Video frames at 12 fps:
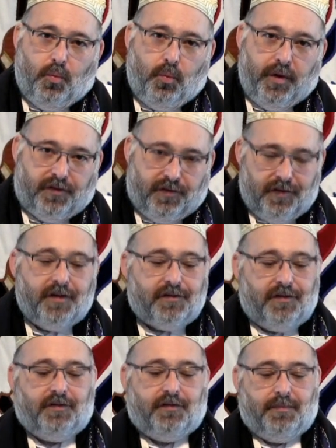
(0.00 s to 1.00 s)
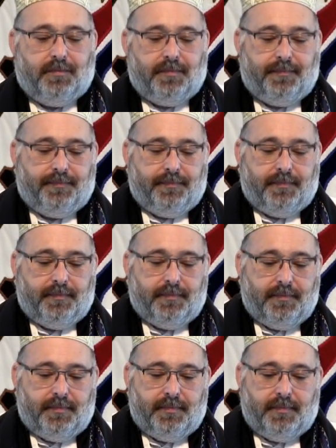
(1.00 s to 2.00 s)
with cynicism.
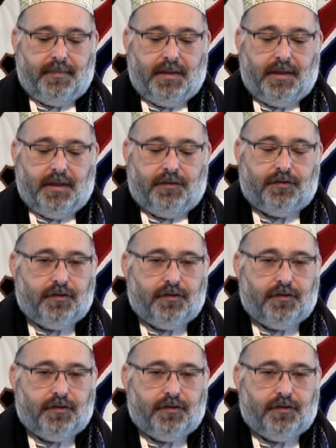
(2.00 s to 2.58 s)
It